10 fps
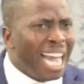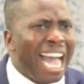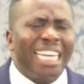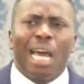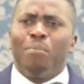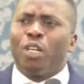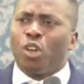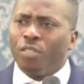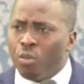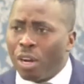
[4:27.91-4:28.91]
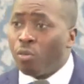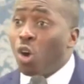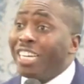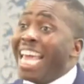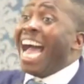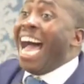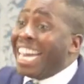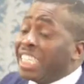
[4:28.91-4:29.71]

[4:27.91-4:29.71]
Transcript: and how much of the word of God they act